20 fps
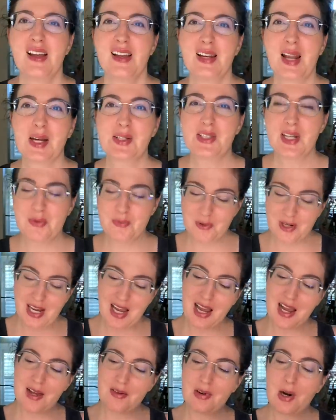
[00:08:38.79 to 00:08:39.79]
Next up, we
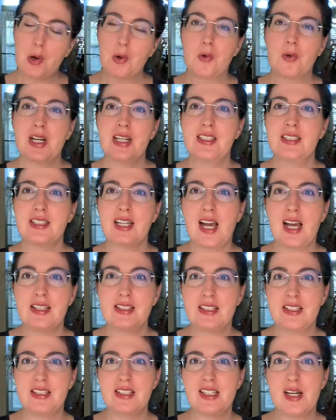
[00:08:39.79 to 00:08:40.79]
have ring
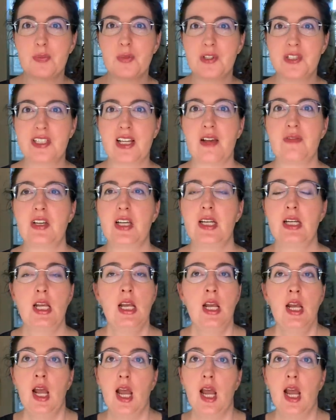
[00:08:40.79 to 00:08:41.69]
sizes, number seven.